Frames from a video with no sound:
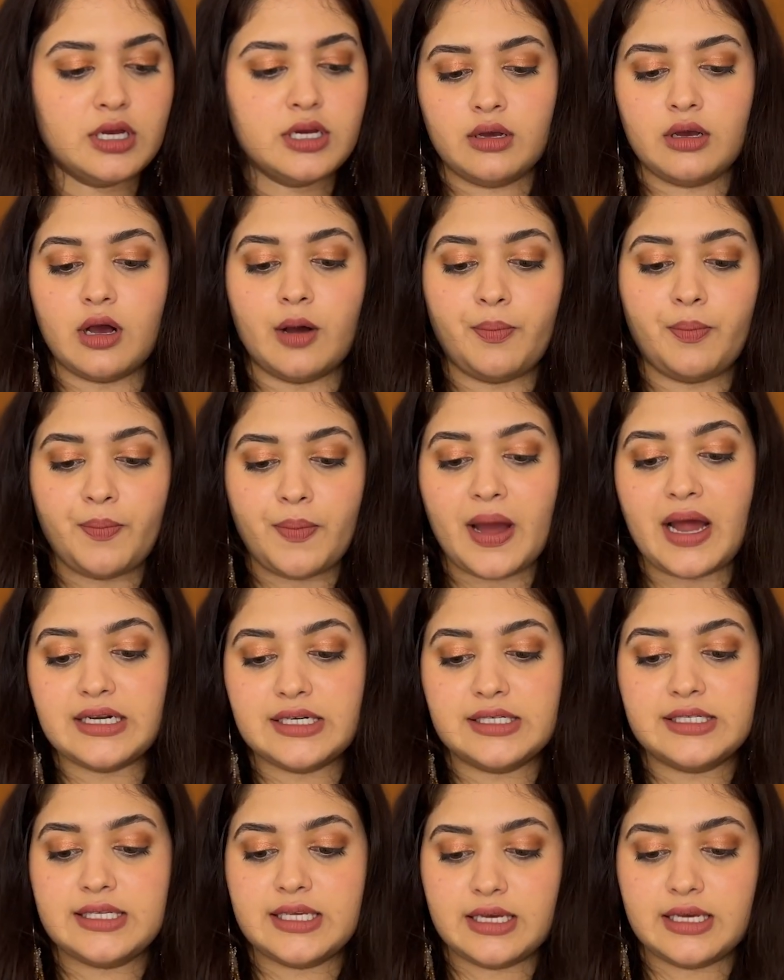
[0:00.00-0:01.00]
cup
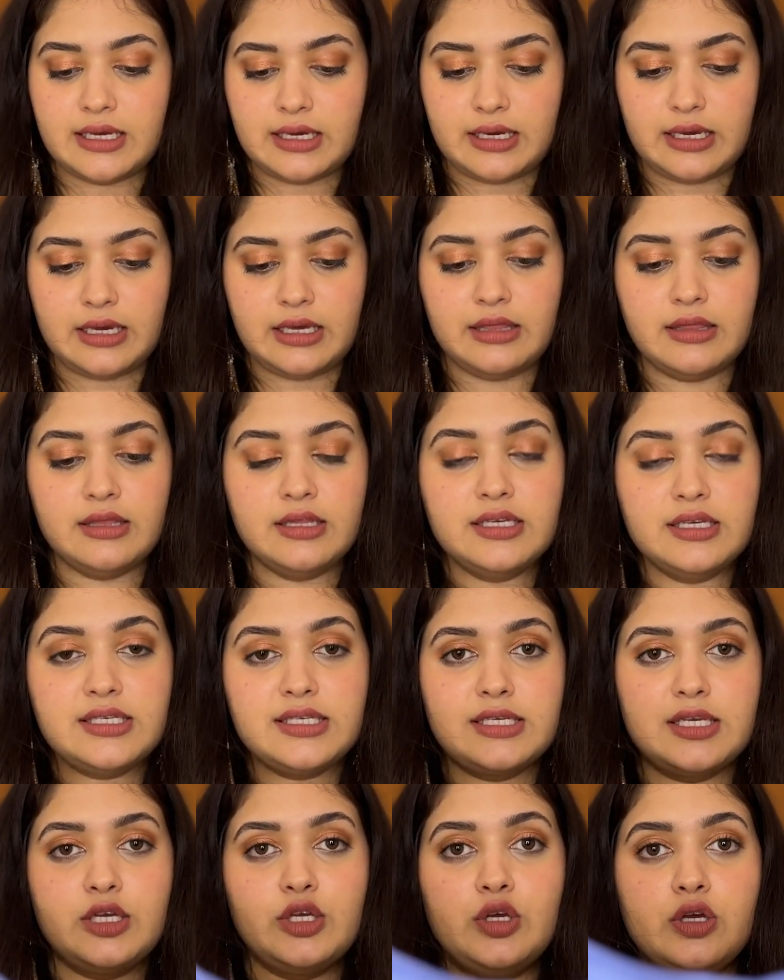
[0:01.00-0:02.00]
pads in
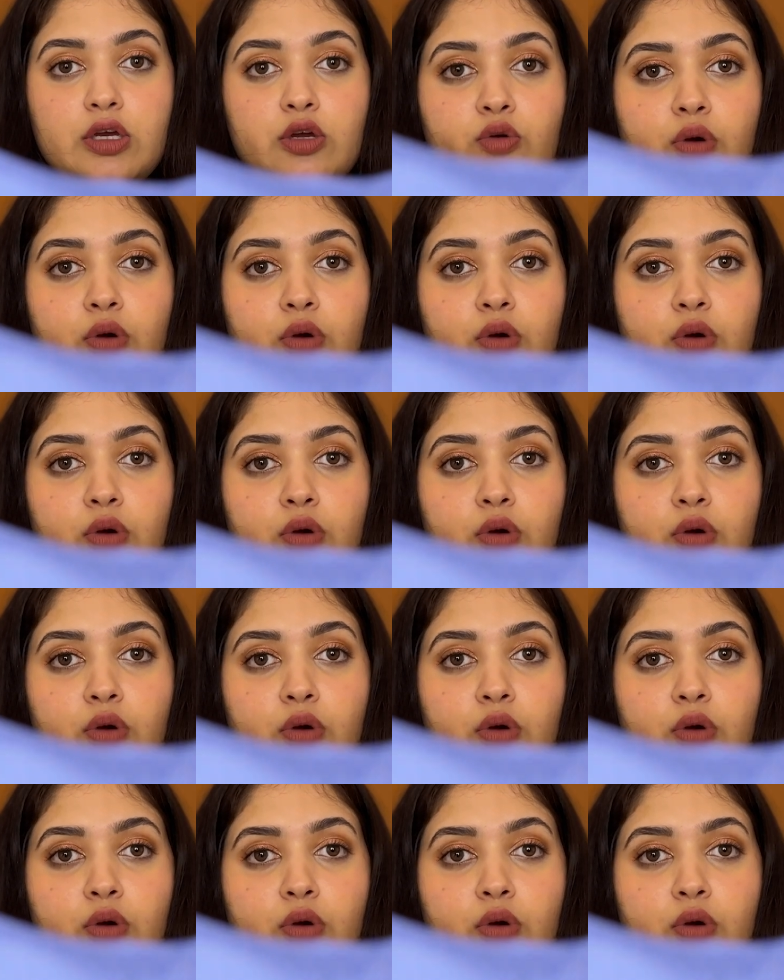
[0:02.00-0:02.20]
this, you